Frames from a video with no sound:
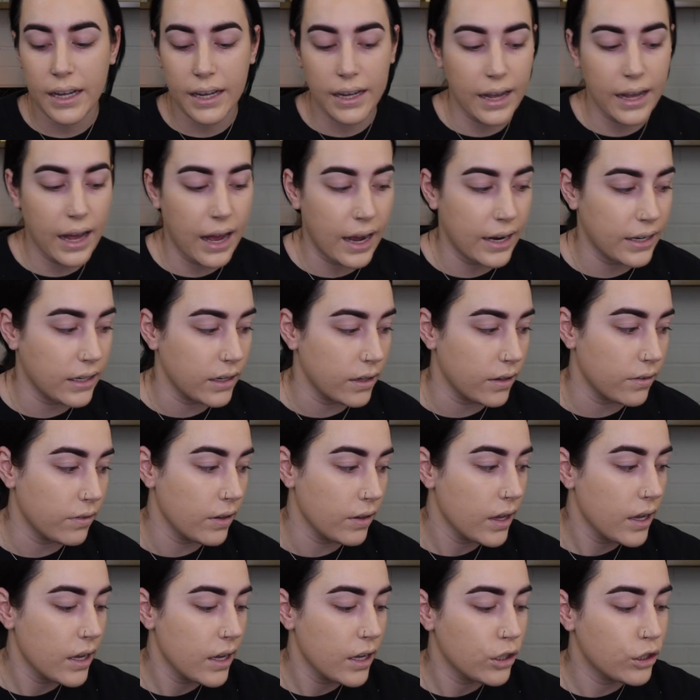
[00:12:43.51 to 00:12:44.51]
It kind
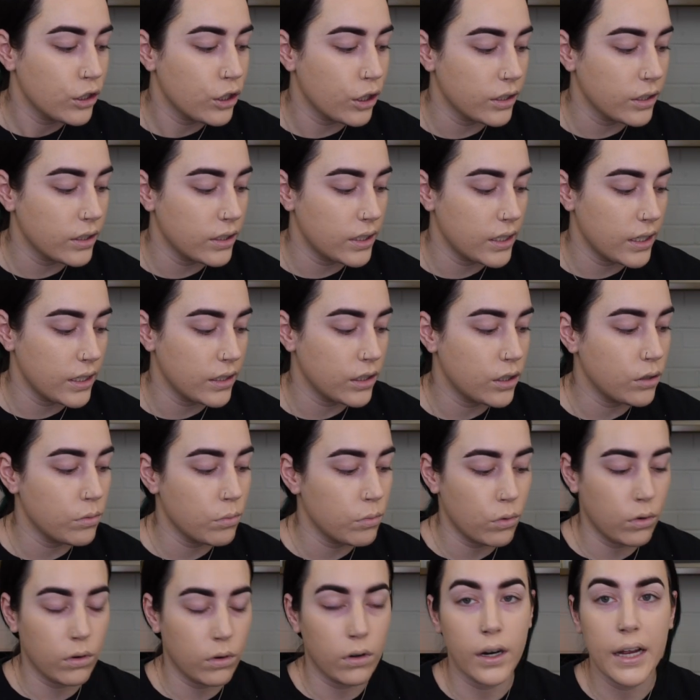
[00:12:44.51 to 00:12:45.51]
of turns into
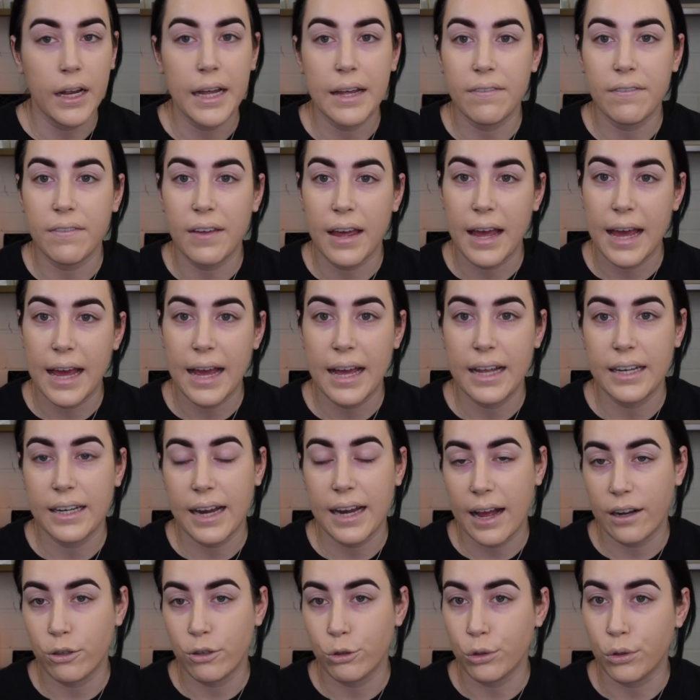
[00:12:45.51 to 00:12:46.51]
more of a
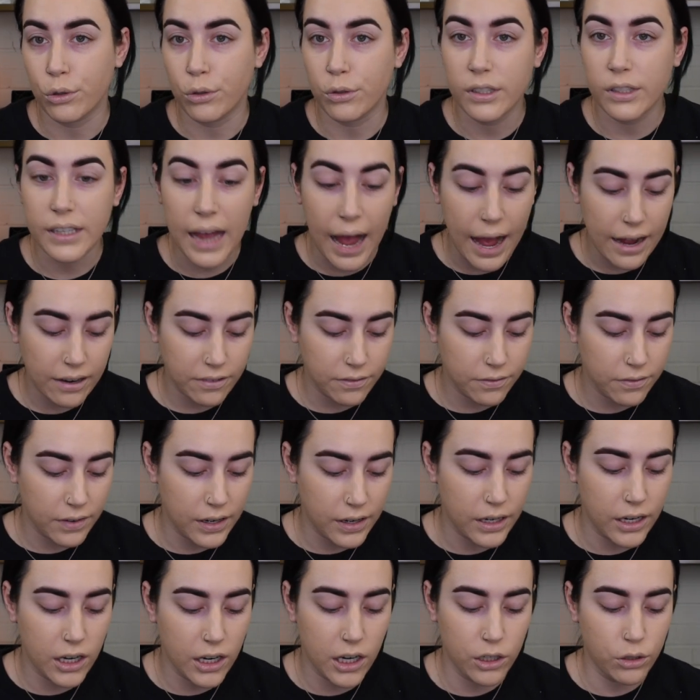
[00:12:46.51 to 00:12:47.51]
natural satin
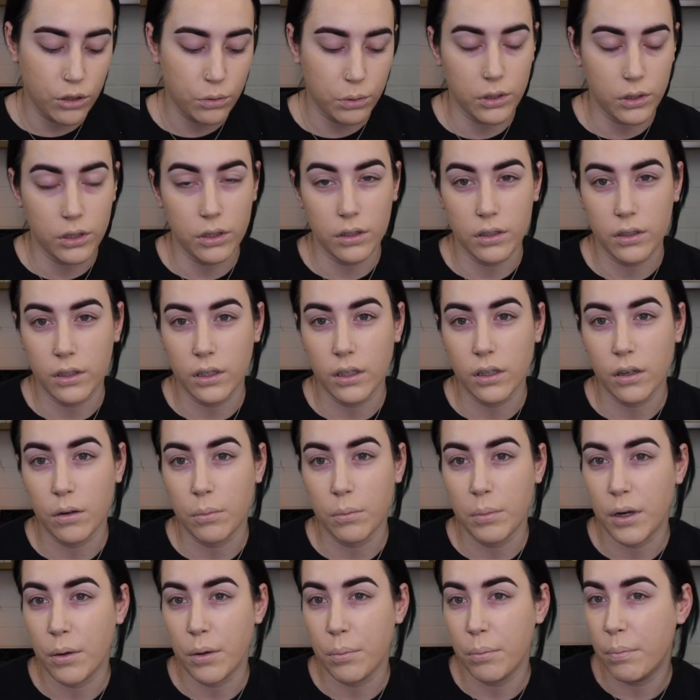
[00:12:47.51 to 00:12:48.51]
finish, which is a
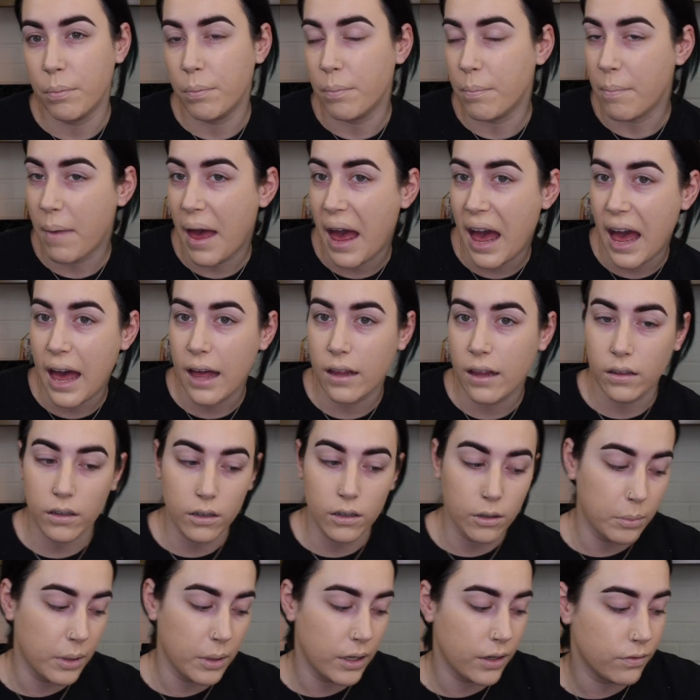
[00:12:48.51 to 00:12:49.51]
little bit of matte, a
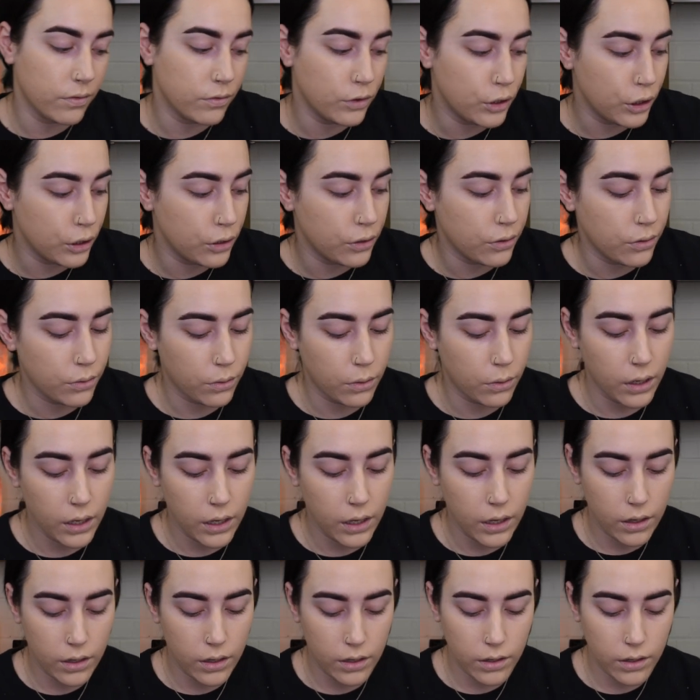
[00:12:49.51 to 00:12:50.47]
little bit of dew